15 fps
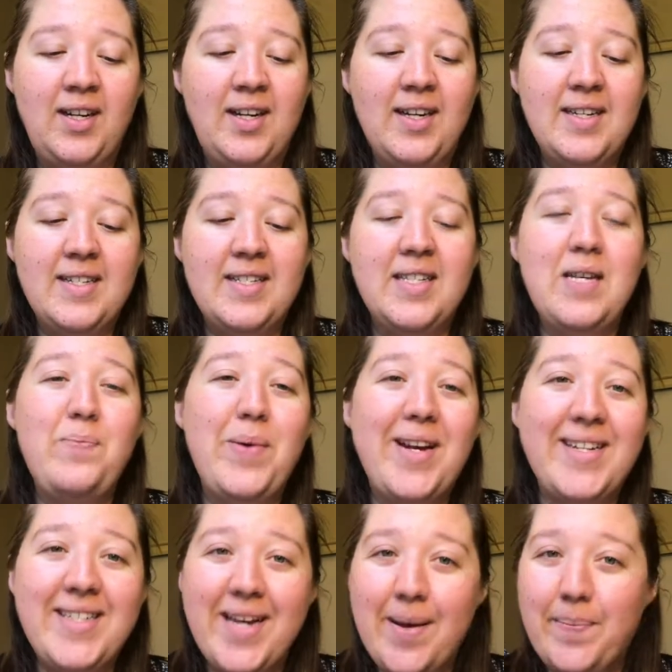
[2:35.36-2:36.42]

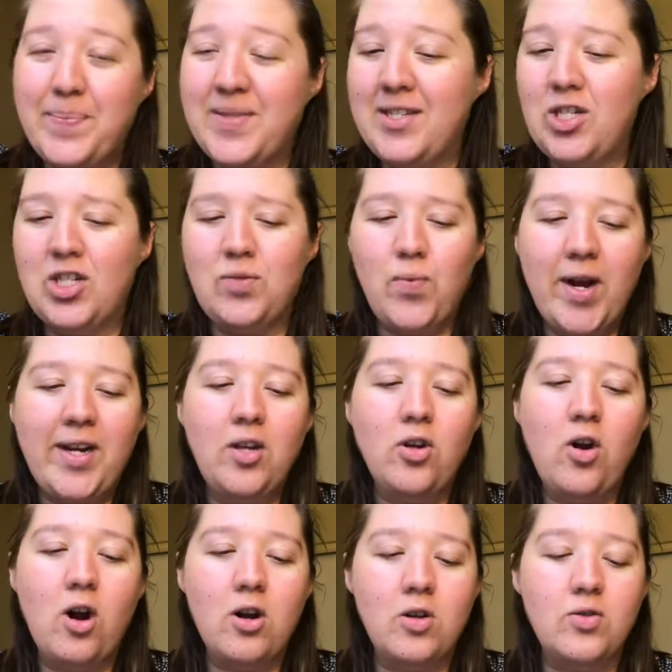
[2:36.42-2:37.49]
sleeping tips, just regular
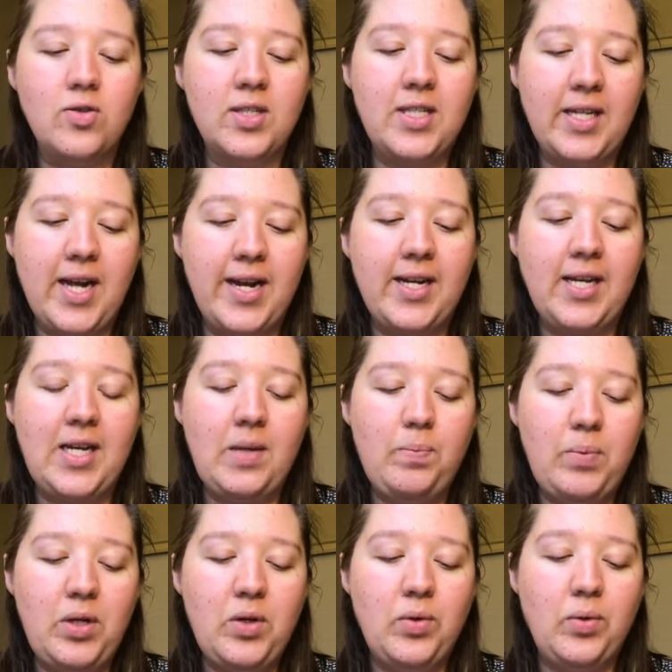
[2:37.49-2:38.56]
articles to kind of keep
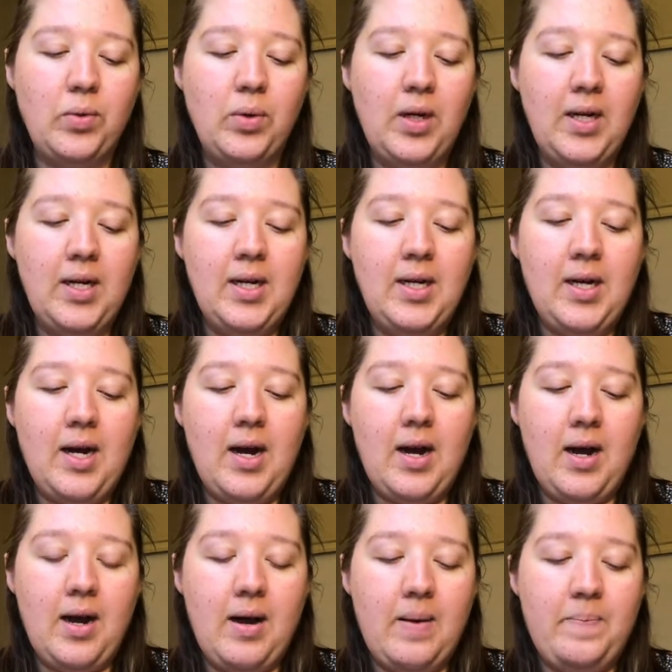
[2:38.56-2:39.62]
you,
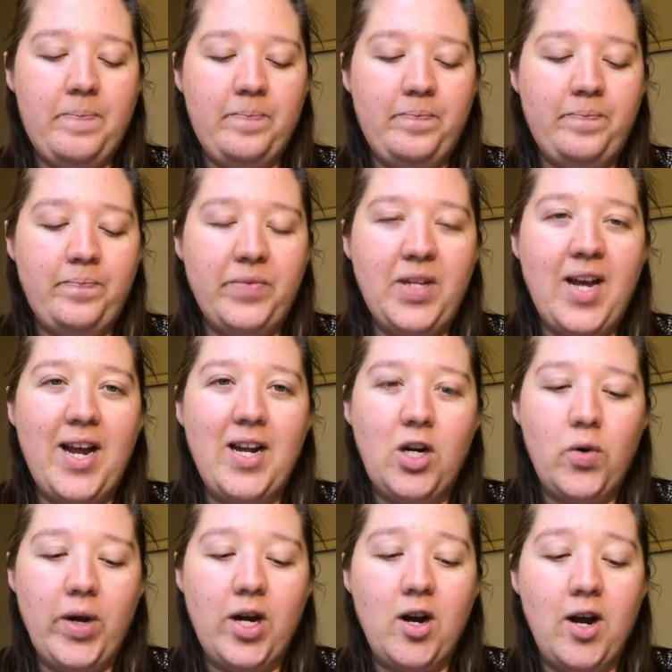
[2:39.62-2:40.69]
kind of
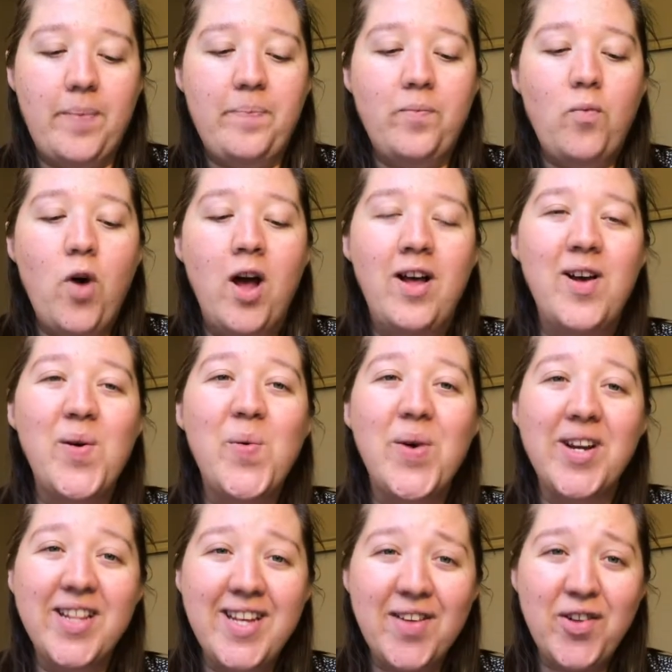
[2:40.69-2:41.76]
going on. One
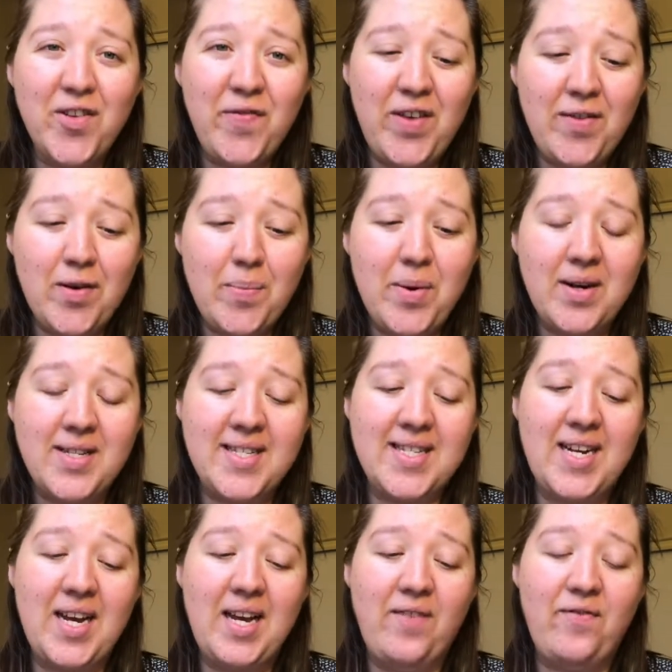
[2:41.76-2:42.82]
of the other favorite parts
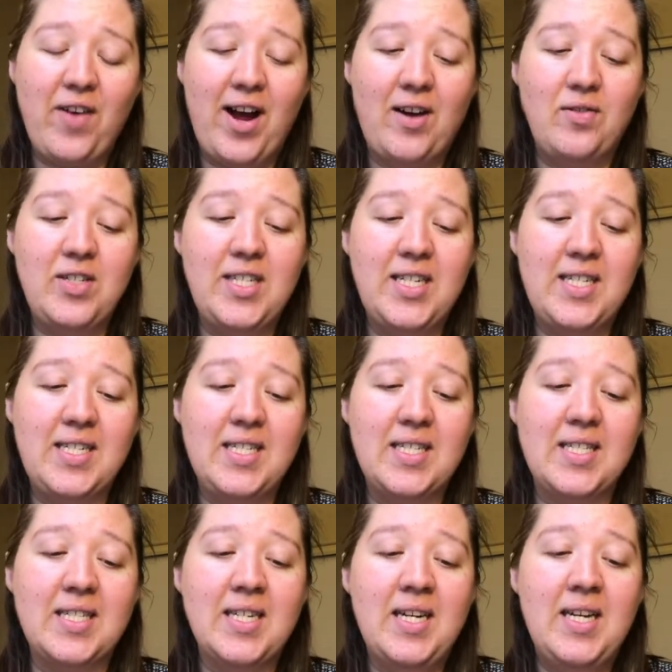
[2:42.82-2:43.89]
that I found
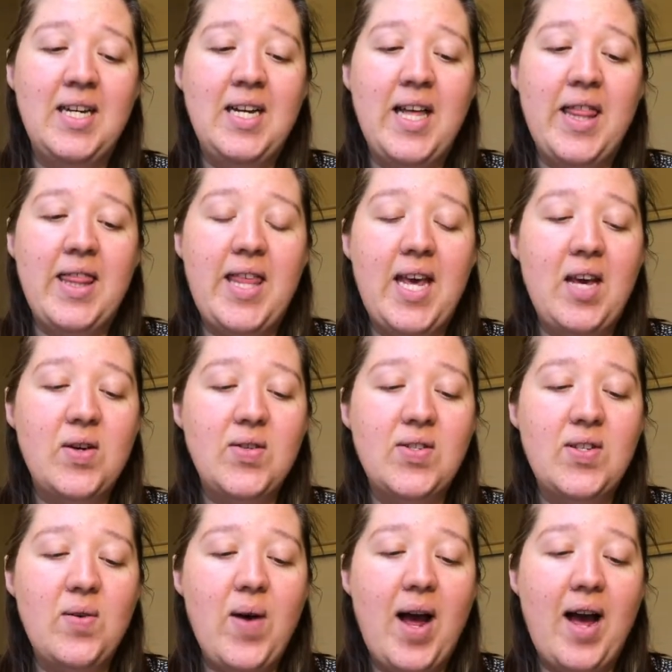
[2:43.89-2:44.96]
is they
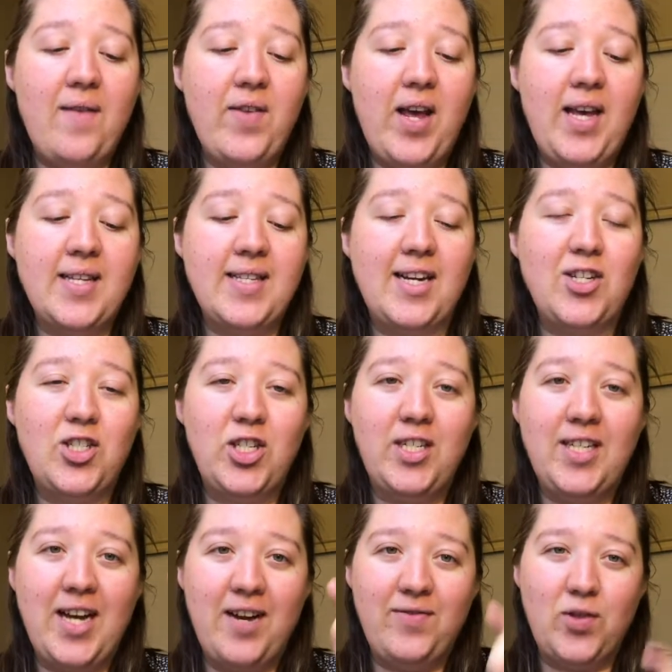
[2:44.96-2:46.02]
also have a
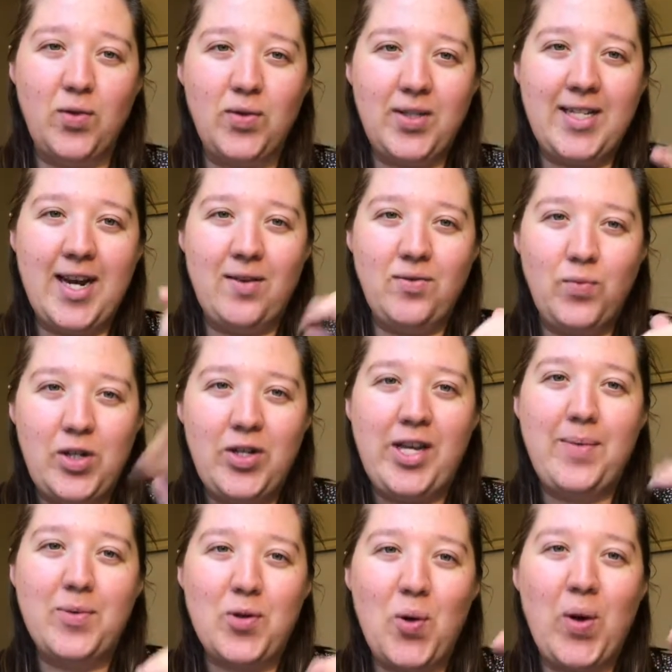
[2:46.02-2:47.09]
section kind of down when you
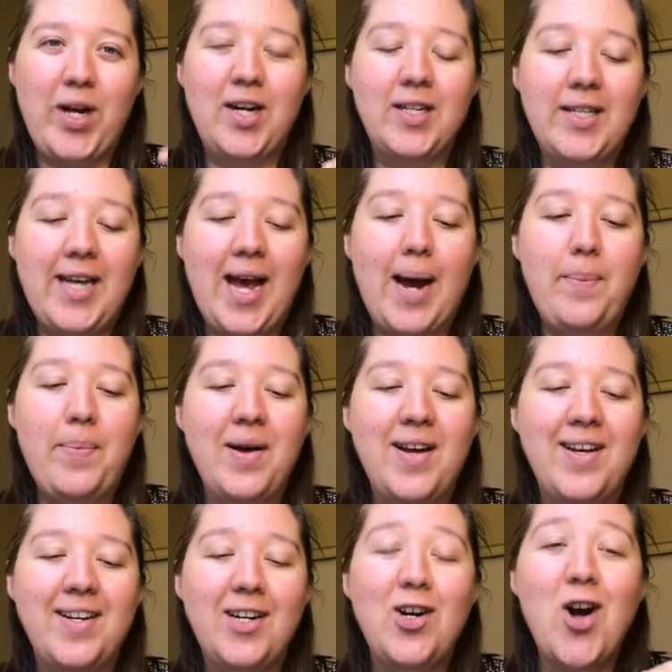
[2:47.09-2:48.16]
keep scrolling on the app,
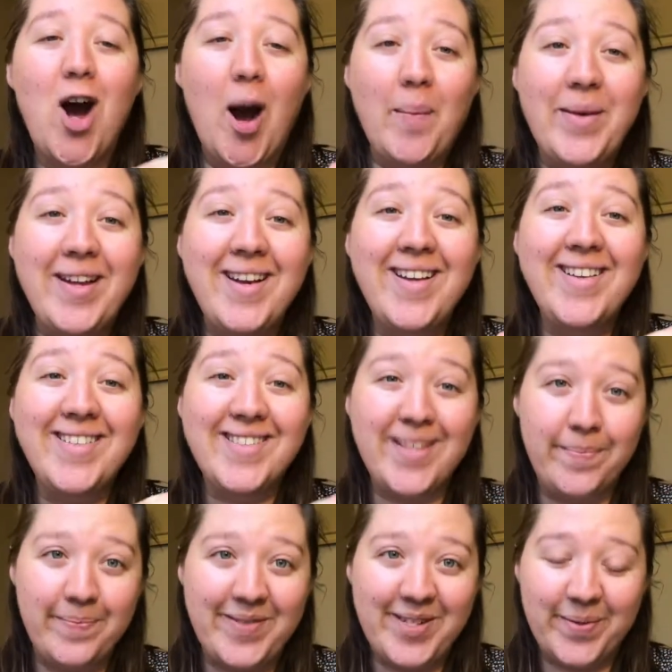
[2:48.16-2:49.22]
common
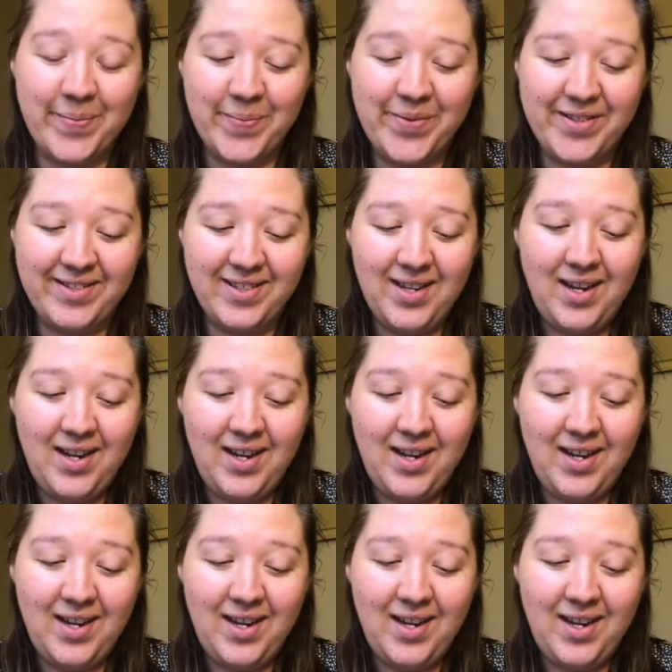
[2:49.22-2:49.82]
symptoms.